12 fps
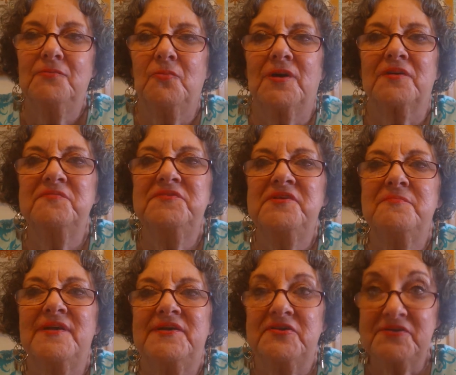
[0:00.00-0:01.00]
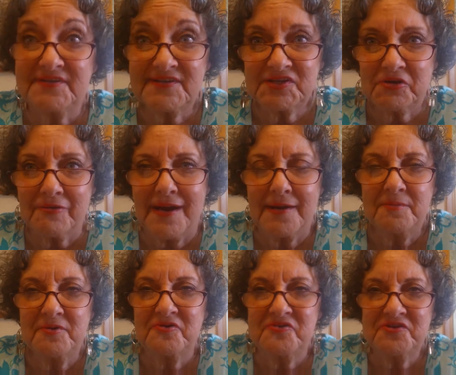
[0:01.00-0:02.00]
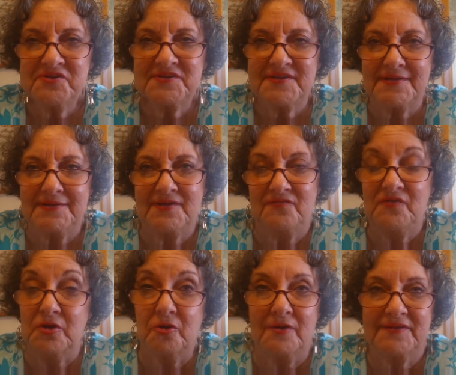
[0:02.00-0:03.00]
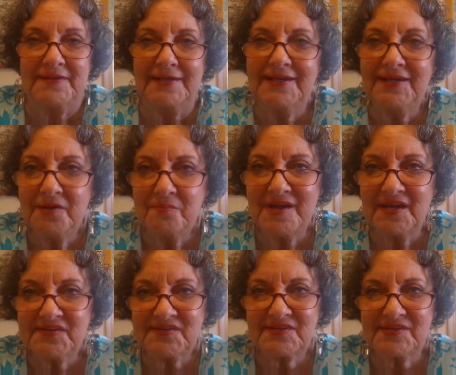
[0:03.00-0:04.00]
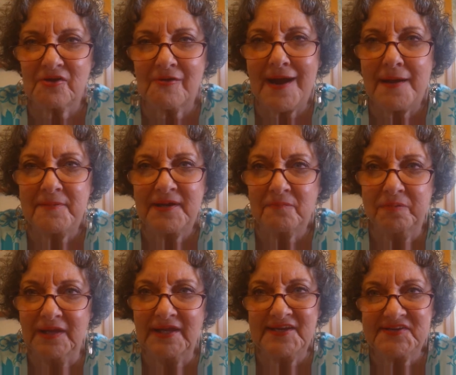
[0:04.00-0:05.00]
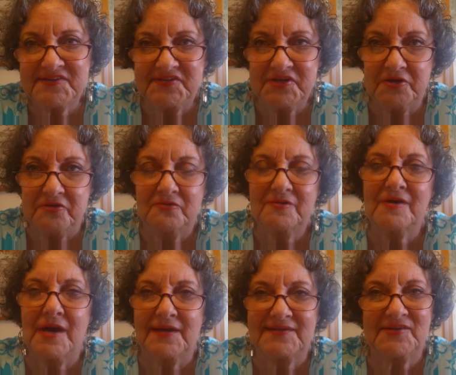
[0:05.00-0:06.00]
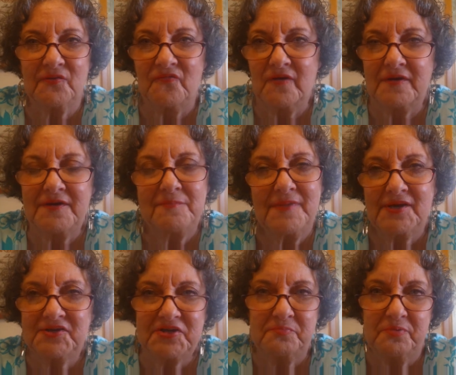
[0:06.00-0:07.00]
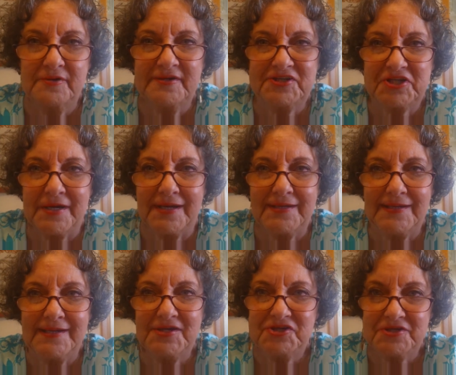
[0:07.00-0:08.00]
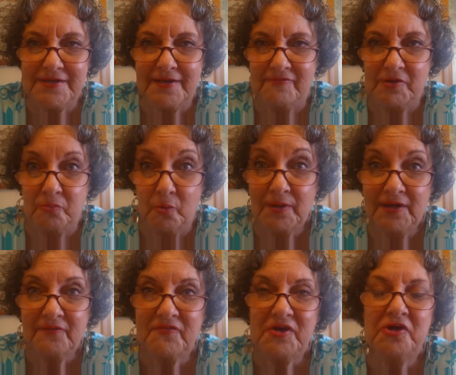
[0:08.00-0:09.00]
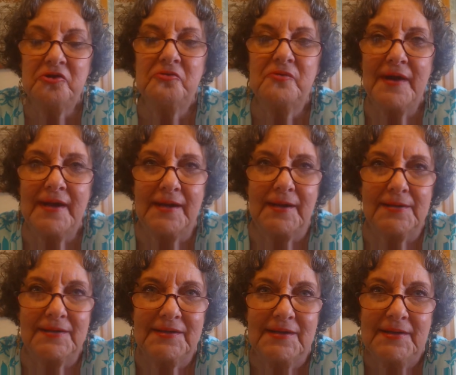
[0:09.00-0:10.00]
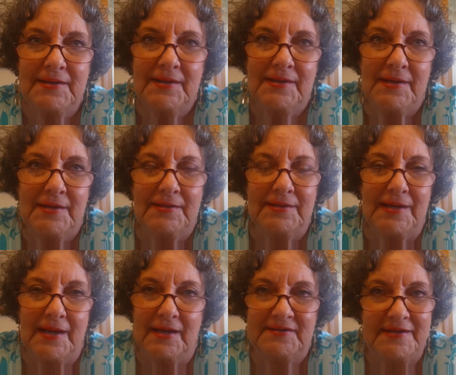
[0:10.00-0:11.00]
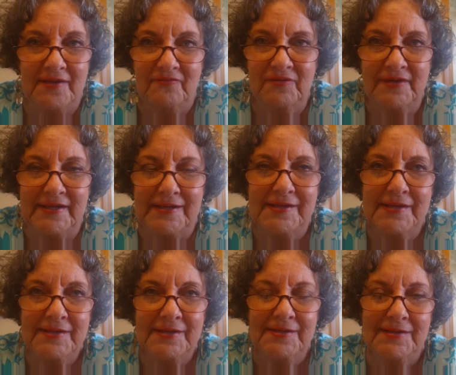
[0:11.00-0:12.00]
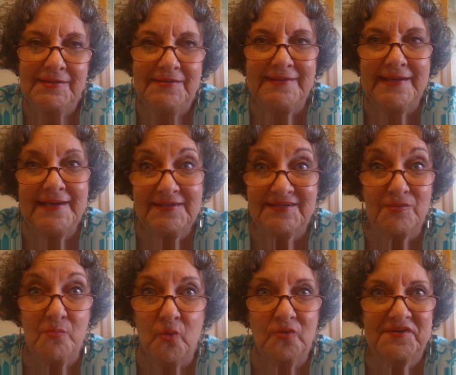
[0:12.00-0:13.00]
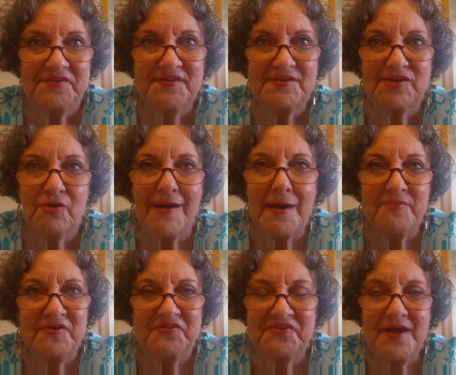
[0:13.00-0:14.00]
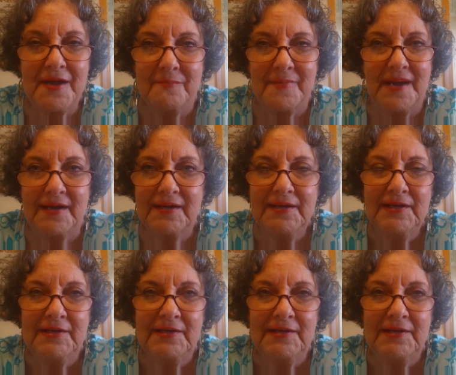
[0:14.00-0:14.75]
Welcome to my new subscribers, and if you are thinking about subscribing, please do. I so very much appreciate each and every one of you, and I definitely need some more subscribers to have my